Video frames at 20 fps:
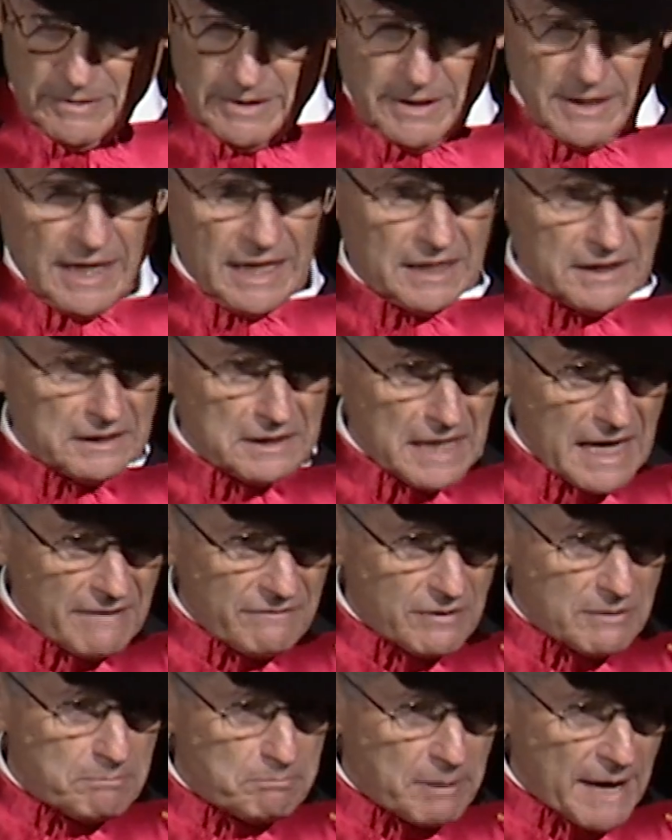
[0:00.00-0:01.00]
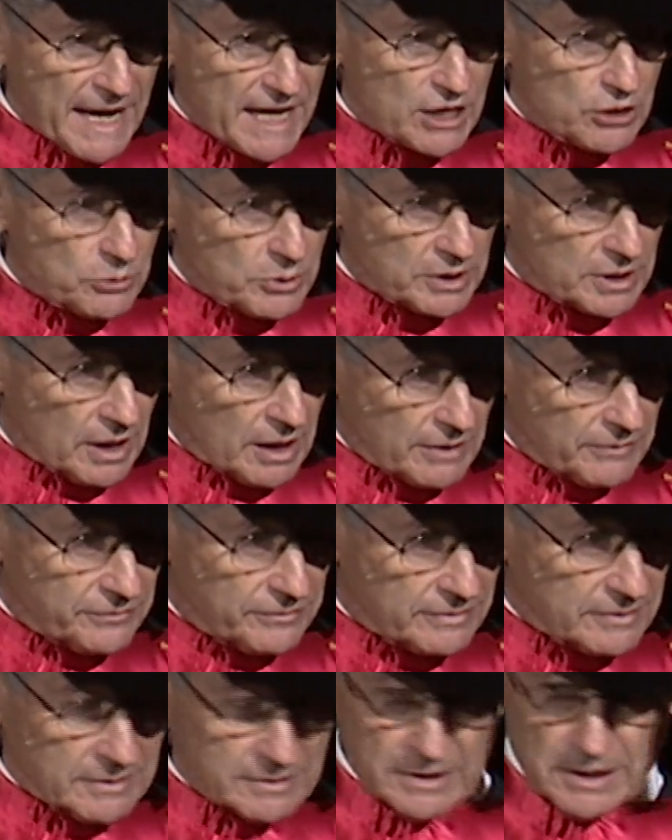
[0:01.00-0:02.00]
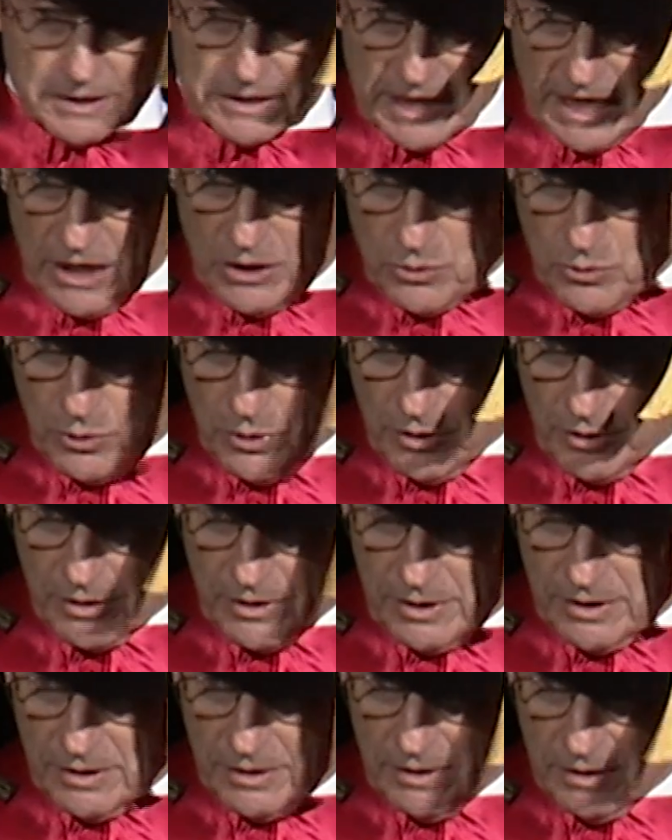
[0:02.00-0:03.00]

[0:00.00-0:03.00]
They'll never pay you enough to take work